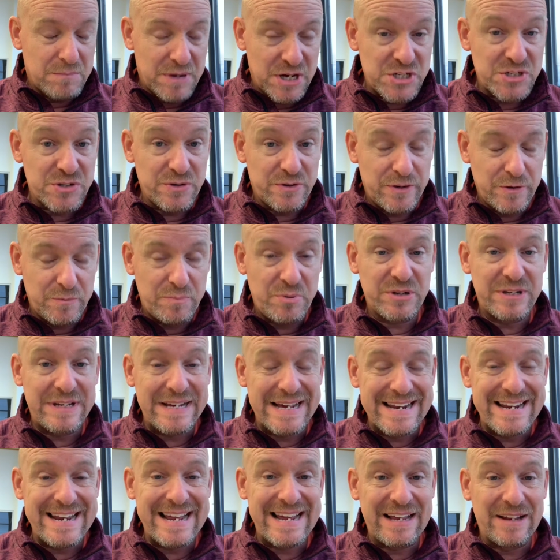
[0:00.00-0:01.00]
sure you put
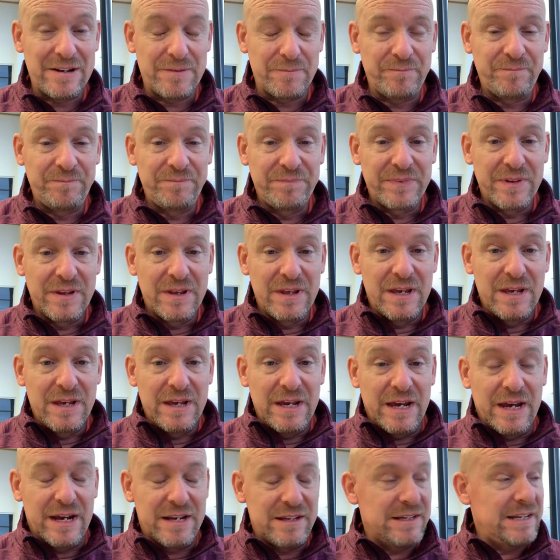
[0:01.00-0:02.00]
that down.
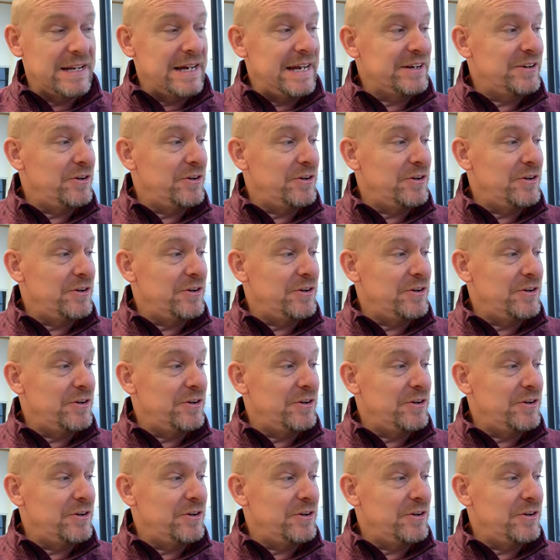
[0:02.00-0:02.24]
And then I'd